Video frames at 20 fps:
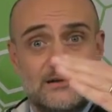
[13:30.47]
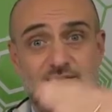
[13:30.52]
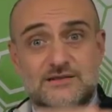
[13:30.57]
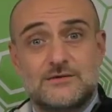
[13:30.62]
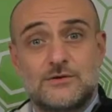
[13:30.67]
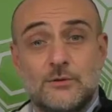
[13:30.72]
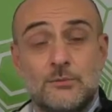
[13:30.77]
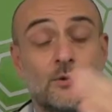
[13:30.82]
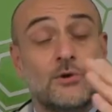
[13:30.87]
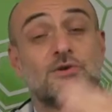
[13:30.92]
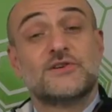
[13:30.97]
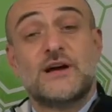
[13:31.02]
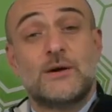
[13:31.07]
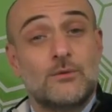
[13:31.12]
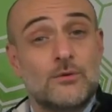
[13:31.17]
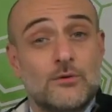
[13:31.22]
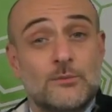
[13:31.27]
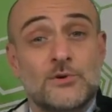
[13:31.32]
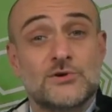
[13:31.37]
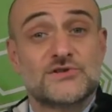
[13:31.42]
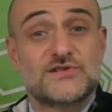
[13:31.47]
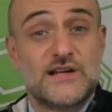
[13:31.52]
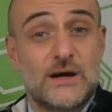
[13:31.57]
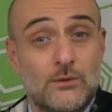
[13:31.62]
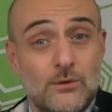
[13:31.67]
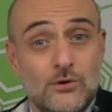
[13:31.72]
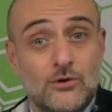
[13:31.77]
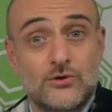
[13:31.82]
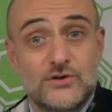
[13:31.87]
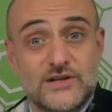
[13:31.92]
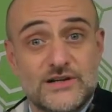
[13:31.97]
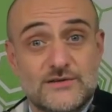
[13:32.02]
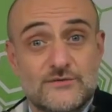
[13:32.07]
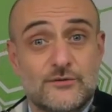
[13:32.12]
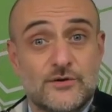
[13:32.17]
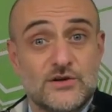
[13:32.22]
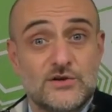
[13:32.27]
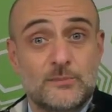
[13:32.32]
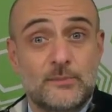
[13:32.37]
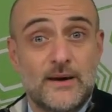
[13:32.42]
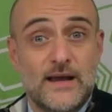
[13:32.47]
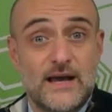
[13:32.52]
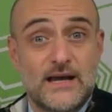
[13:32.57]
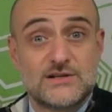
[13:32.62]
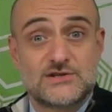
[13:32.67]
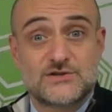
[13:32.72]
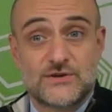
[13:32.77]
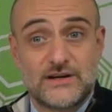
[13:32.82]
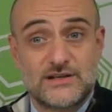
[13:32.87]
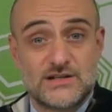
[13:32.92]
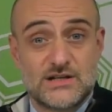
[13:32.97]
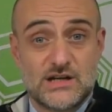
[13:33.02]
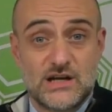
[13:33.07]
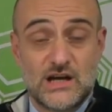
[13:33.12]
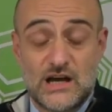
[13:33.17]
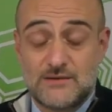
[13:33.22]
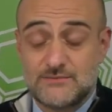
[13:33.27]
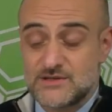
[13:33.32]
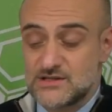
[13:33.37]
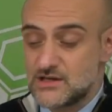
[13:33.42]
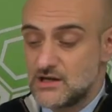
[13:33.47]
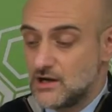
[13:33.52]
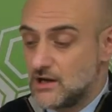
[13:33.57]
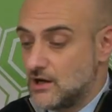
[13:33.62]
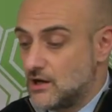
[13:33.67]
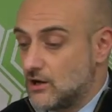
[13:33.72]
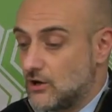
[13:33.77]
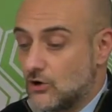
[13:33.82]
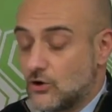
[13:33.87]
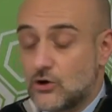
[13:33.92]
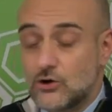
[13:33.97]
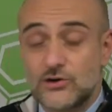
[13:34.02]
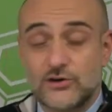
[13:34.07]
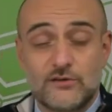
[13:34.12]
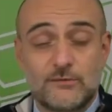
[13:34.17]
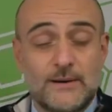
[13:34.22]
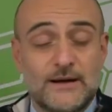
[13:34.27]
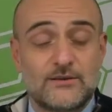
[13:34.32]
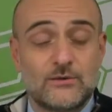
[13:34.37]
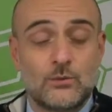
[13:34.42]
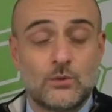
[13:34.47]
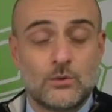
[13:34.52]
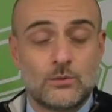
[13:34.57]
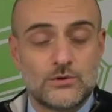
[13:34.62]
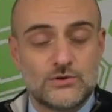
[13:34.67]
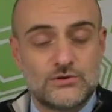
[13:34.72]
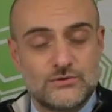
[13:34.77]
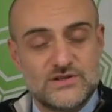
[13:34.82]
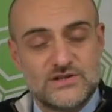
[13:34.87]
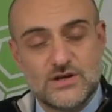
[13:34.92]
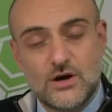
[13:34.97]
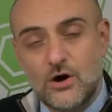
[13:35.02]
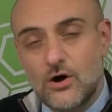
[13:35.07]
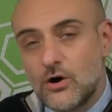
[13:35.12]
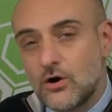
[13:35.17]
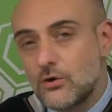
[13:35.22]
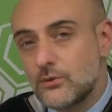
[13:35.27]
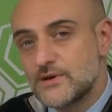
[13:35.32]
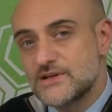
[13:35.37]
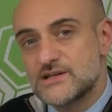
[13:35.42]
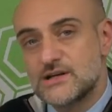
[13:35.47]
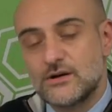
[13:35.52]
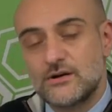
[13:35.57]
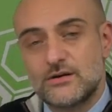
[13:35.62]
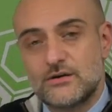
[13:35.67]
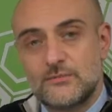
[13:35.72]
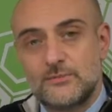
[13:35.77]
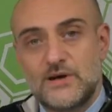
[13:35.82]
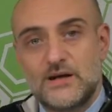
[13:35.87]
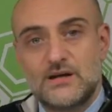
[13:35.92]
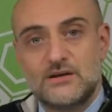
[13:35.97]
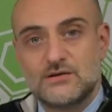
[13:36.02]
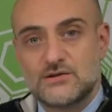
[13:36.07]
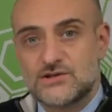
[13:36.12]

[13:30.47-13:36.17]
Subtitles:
most downloaded free-to-play strategy games, Order of Battle World War II is always going to be in the